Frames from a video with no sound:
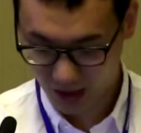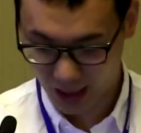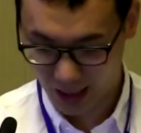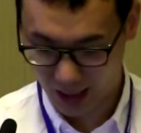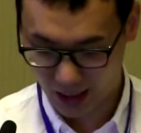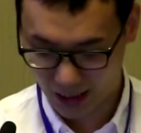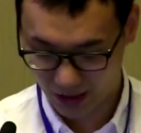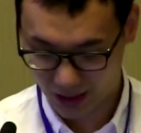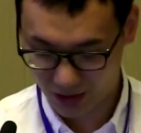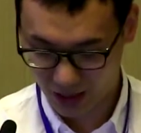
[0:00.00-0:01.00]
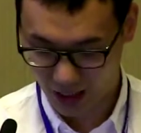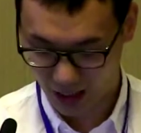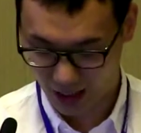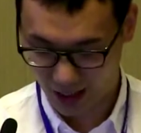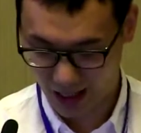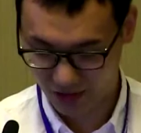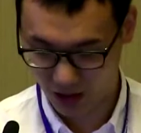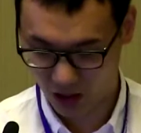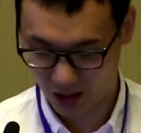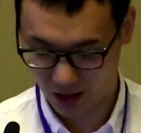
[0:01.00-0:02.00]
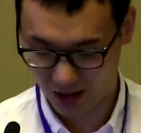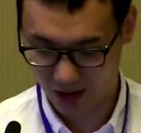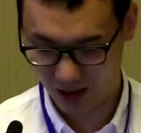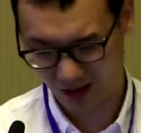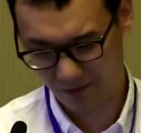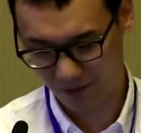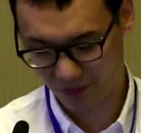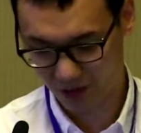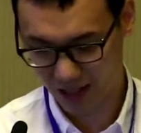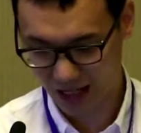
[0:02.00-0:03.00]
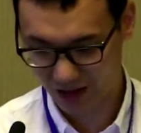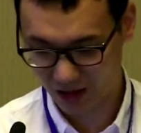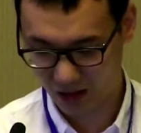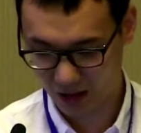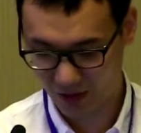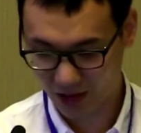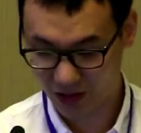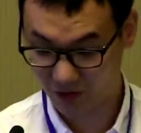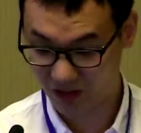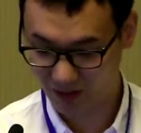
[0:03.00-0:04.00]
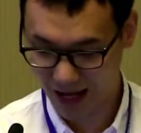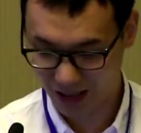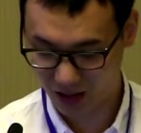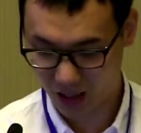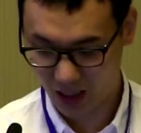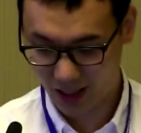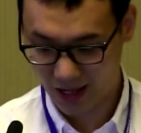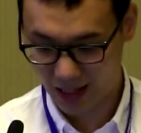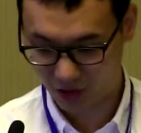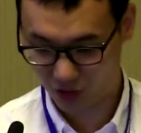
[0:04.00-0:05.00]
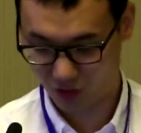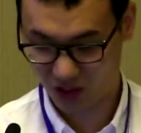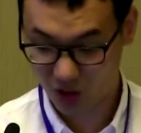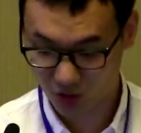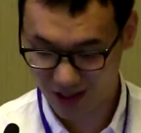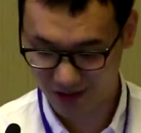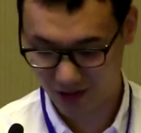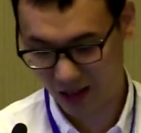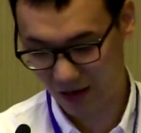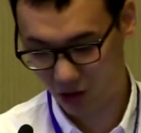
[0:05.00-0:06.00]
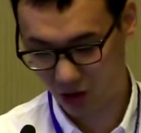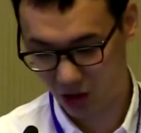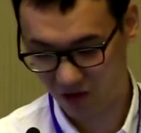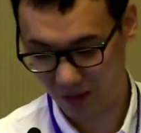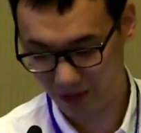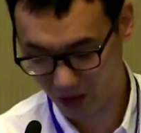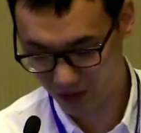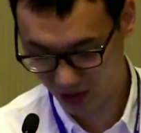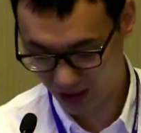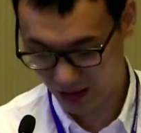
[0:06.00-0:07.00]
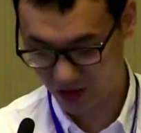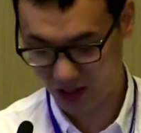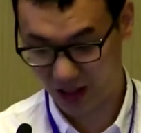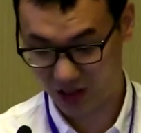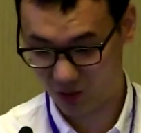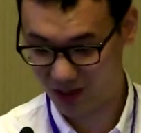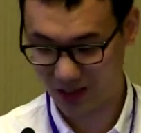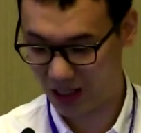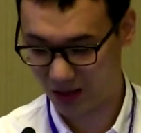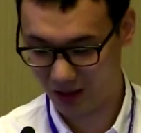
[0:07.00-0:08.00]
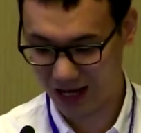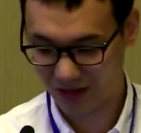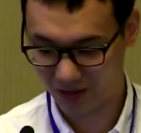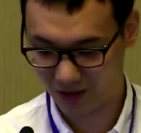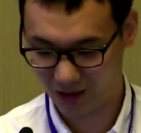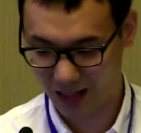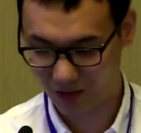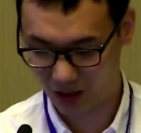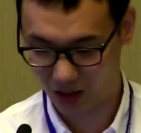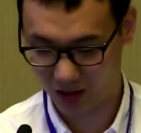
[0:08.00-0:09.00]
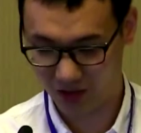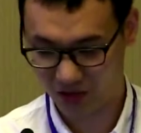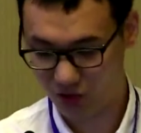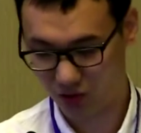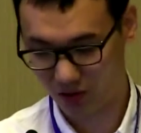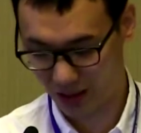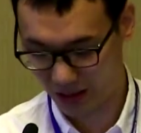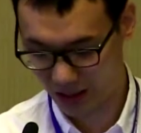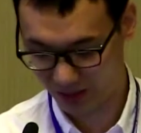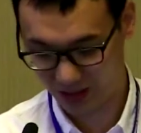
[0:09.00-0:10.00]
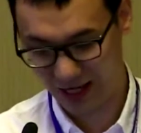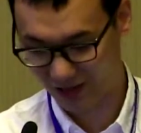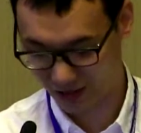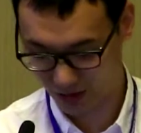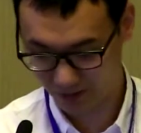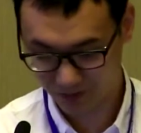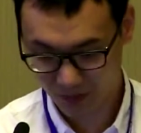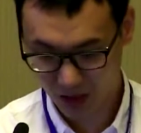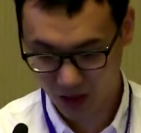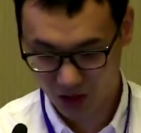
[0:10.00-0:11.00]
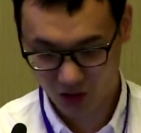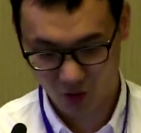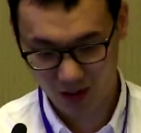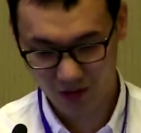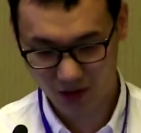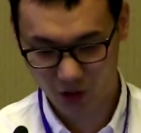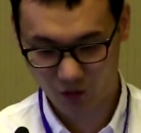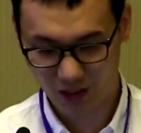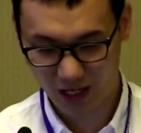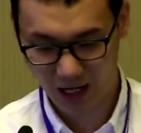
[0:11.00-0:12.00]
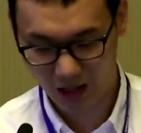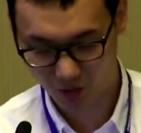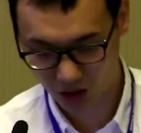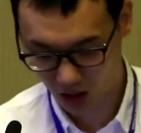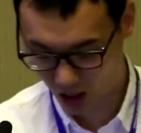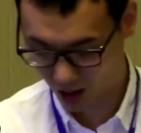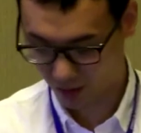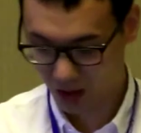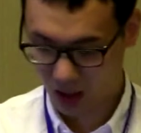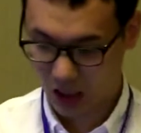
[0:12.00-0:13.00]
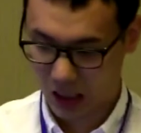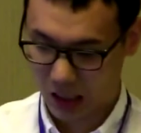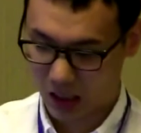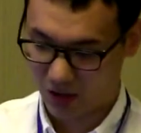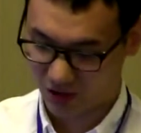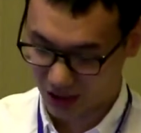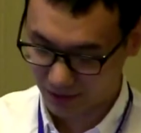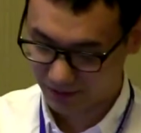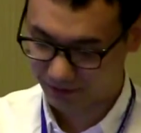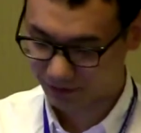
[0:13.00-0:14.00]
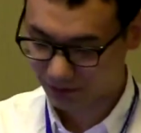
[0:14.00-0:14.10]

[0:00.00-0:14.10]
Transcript: and it has like negative feedback, and to decrease the level of the PUMC and the CIH, which like the central HP axis. So when the UVR work on the skin,